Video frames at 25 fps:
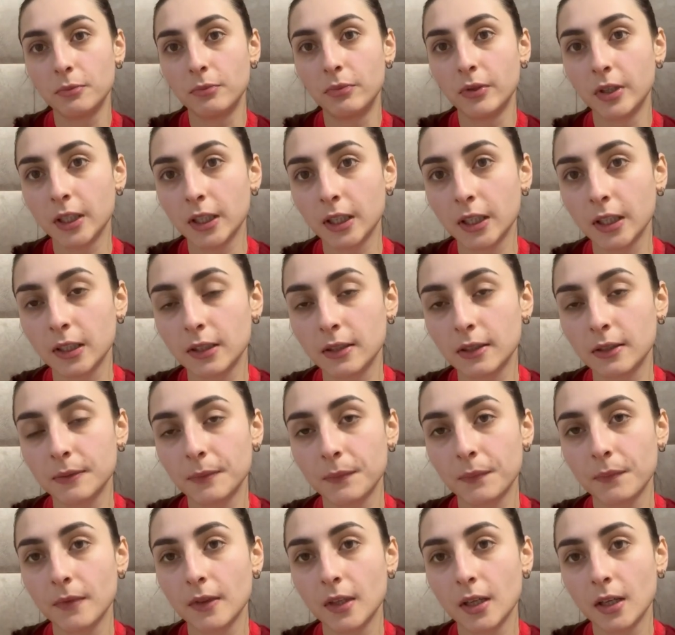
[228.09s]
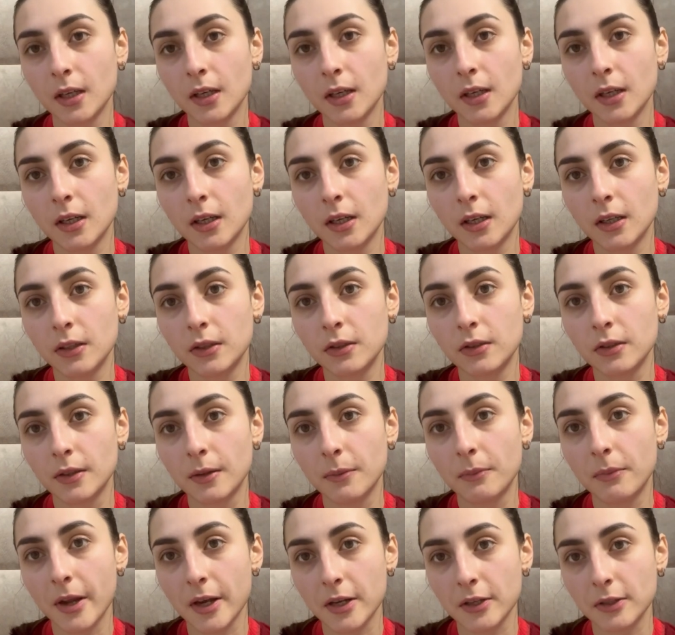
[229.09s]
bring it to the
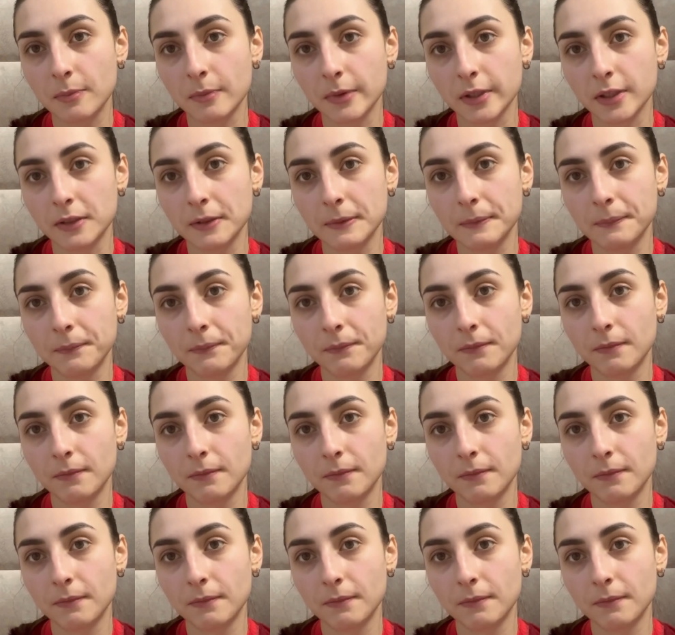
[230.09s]
basement.